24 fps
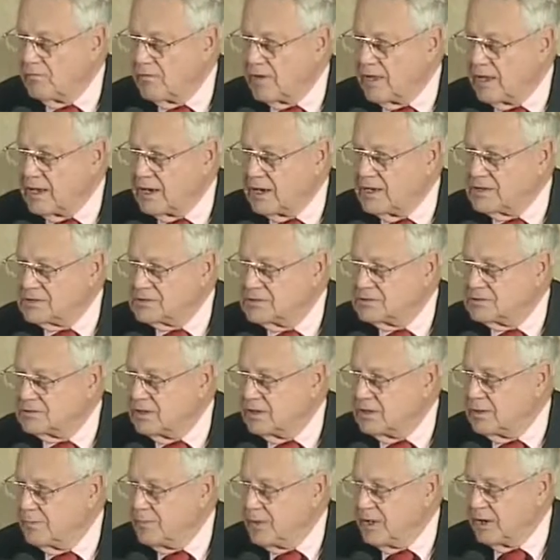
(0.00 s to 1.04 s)
violations
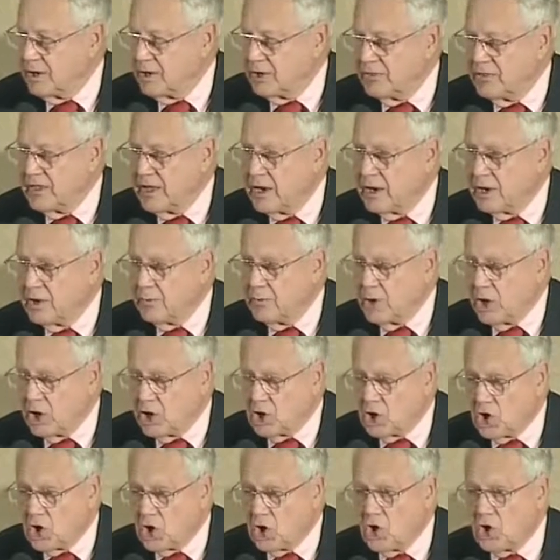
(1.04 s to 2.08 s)
that had been that had
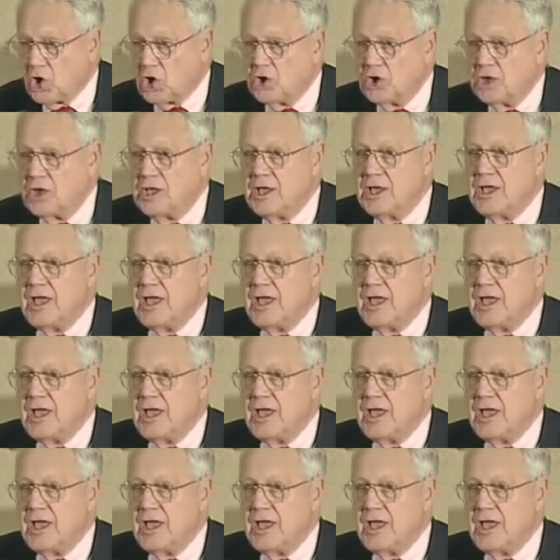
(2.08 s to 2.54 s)
occurred,